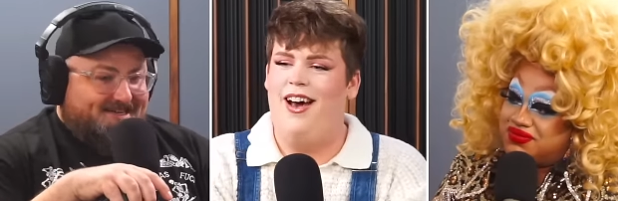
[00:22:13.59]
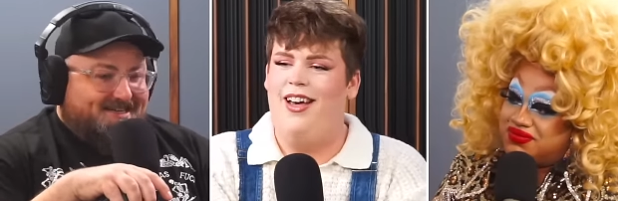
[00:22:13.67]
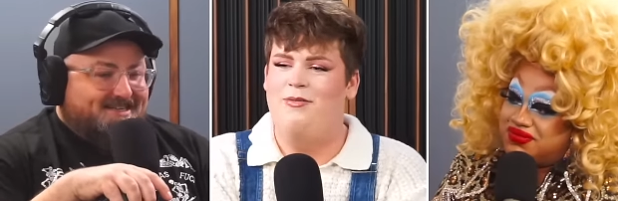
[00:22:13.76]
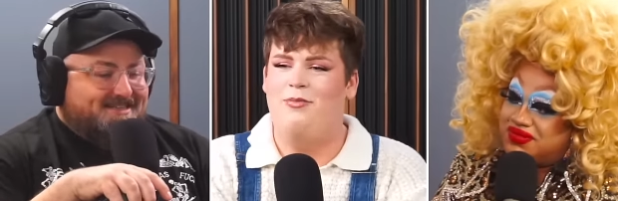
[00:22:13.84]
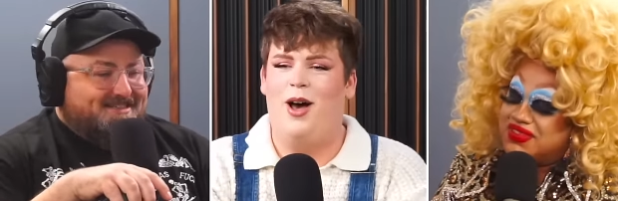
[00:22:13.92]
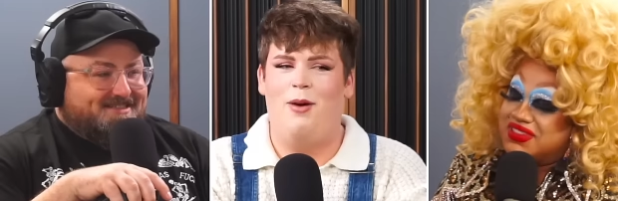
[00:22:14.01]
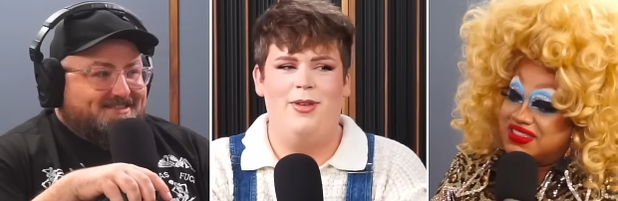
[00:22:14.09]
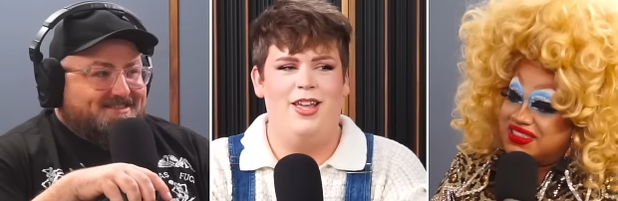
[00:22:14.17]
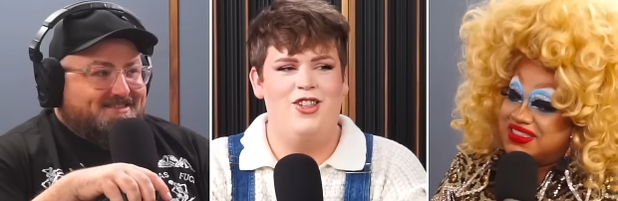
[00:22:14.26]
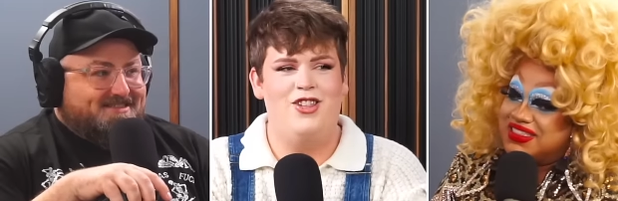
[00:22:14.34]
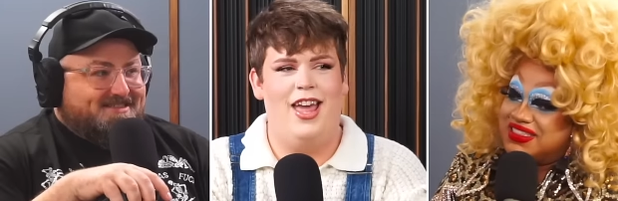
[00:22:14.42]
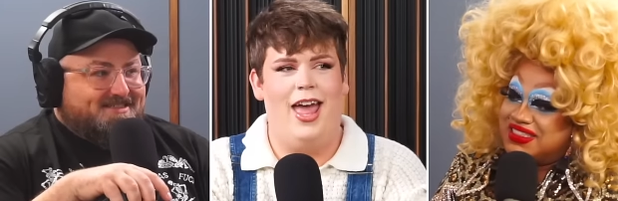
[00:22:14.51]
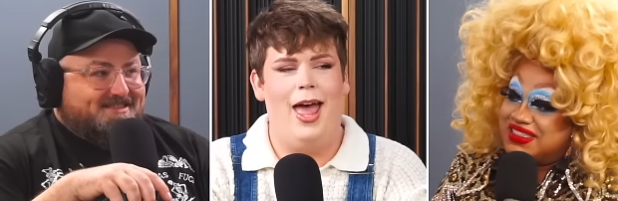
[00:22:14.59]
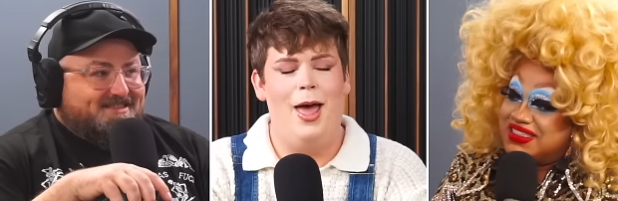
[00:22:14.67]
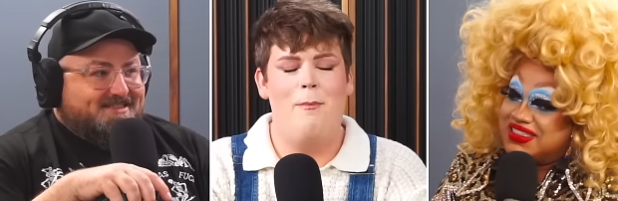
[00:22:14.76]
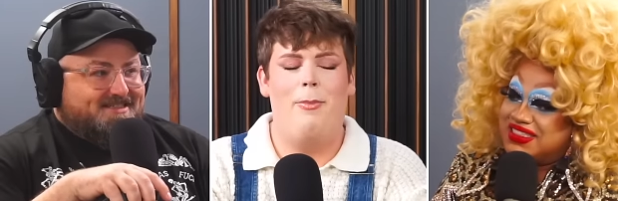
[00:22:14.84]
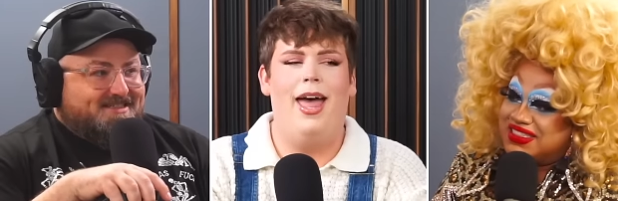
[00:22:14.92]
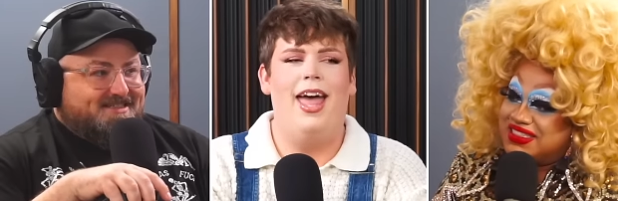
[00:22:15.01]
Speaker 1: out and uh-huh. popping
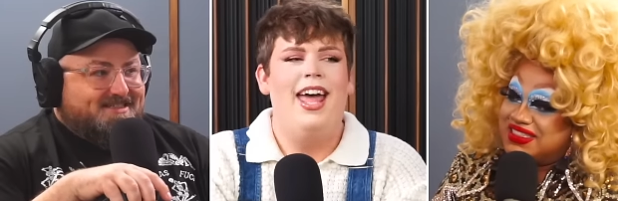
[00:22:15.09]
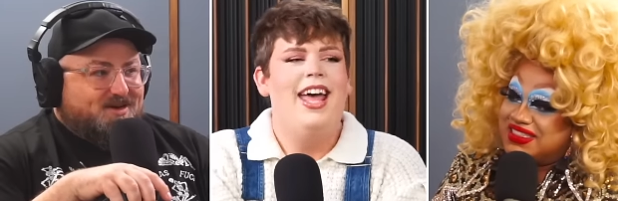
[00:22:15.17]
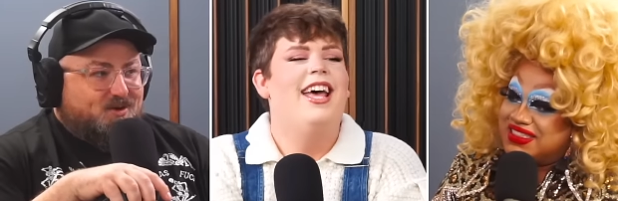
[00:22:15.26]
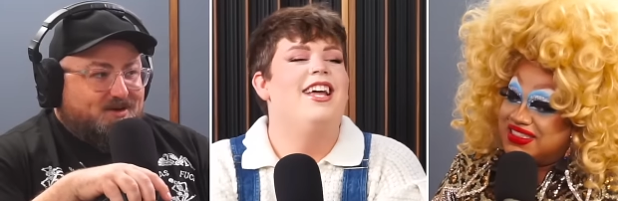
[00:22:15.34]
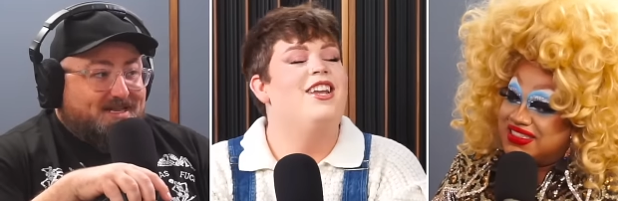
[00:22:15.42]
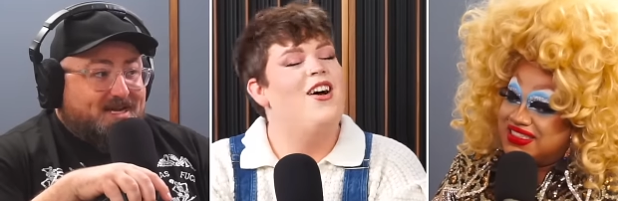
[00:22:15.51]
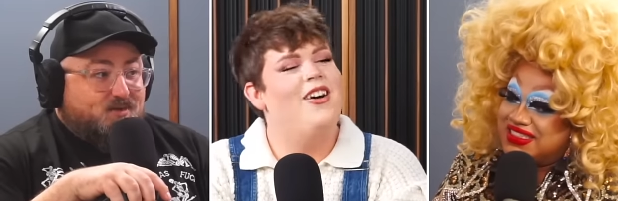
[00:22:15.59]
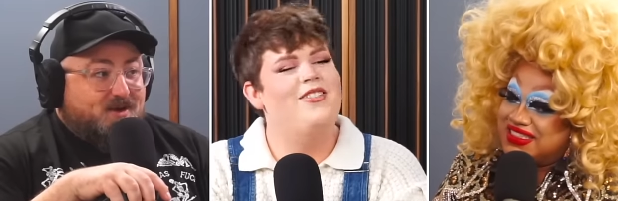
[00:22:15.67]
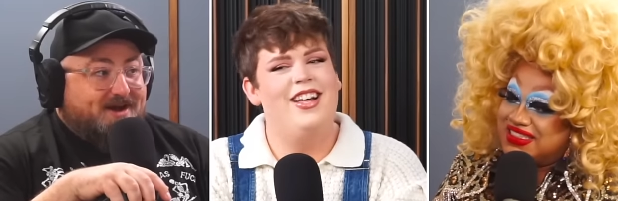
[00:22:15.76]
or like no,